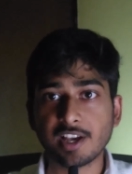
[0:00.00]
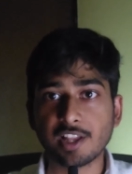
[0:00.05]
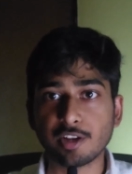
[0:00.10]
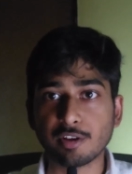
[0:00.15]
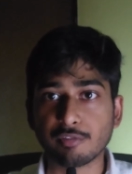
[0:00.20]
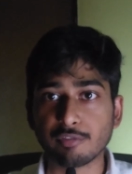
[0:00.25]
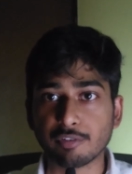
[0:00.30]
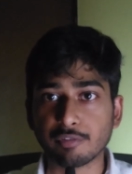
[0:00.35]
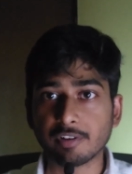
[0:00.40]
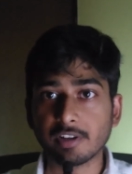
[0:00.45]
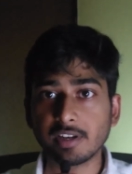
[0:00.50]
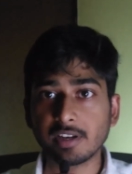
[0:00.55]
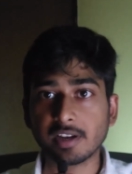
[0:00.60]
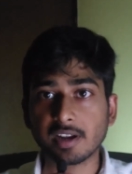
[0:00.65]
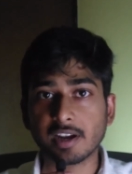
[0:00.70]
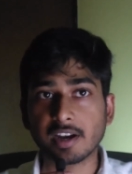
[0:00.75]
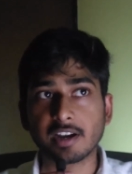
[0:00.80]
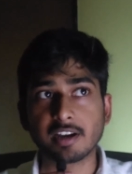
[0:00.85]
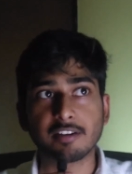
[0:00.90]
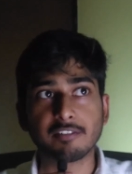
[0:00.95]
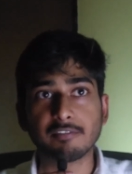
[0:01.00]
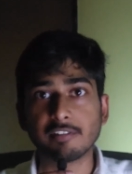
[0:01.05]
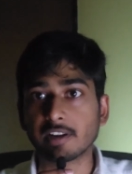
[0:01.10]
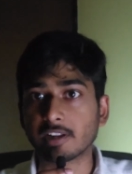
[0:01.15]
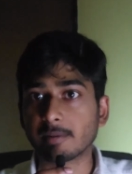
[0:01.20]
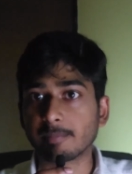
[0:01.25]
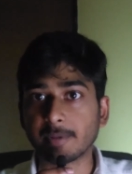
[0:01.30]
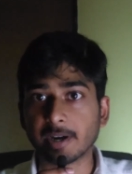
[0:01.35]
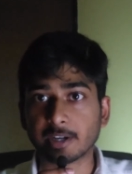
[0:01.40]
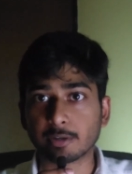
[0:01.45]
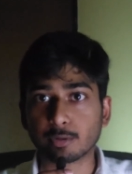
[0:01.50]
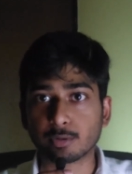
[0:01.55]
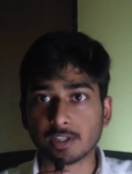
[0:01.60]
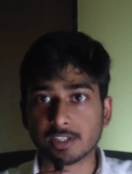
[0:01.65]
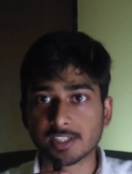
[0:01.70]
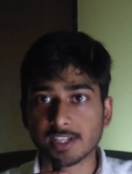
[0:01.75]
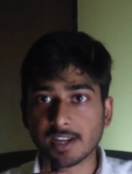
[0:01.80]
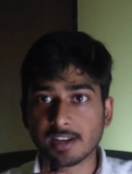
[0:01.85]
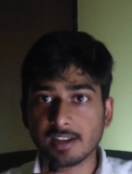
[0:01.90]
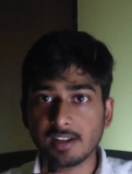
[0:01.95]
Hello everyone and welcome back to
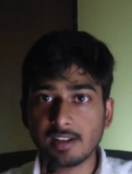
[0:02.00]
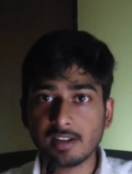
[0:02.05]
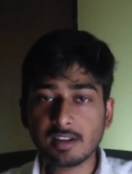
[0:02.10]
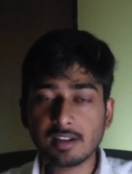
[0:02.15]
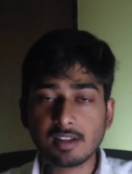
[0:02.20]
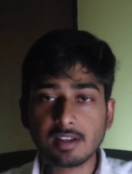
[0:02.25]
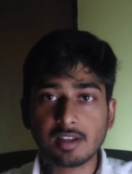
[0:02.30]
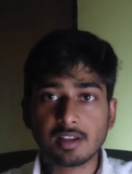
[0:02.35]
the channel.